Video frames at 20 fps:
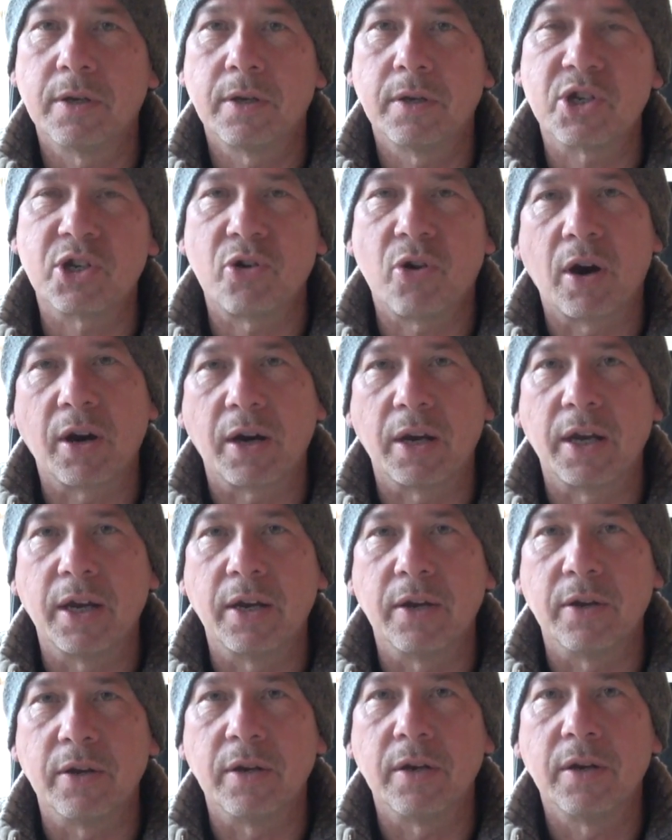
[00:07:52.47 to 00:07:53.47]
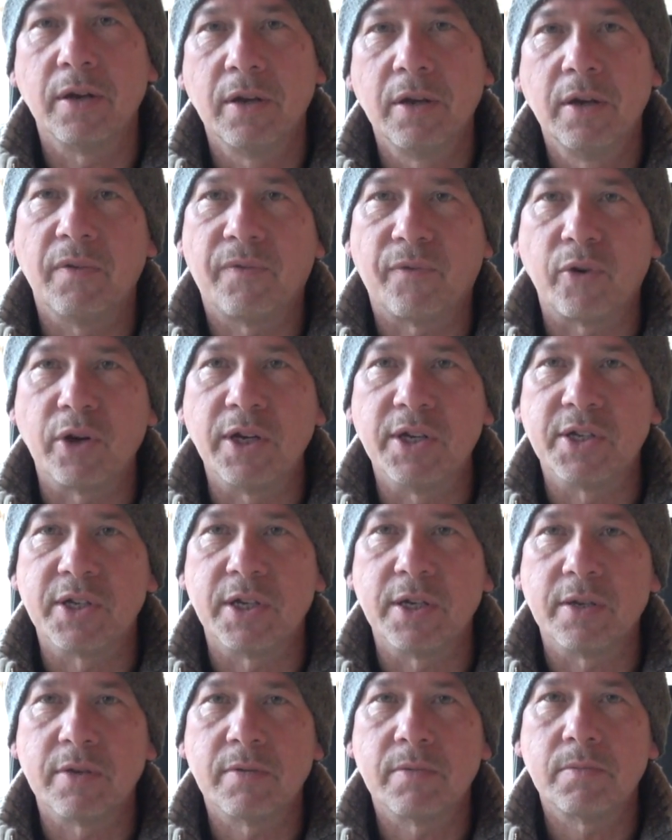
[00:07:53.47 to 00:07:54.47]
struggling and
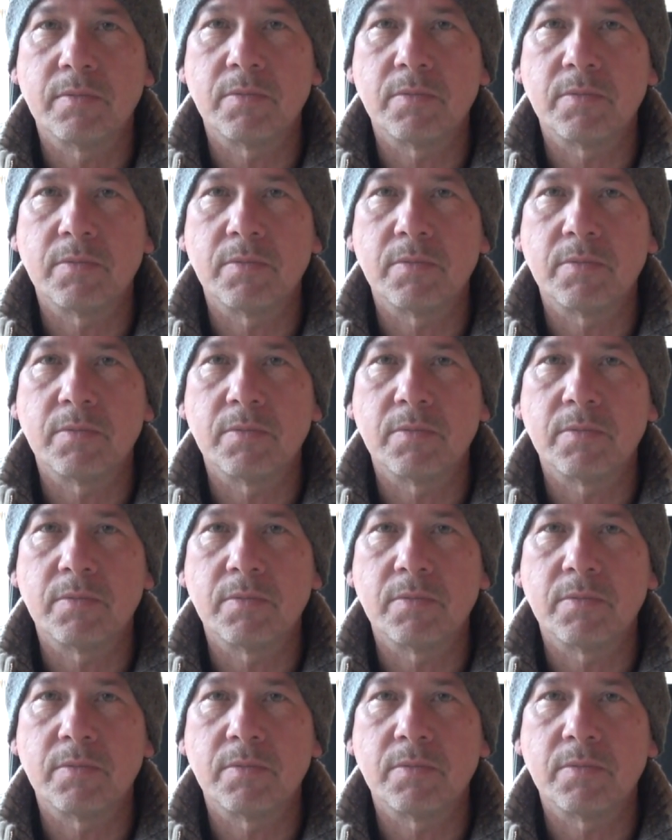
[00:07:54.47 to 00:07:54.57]
freezing,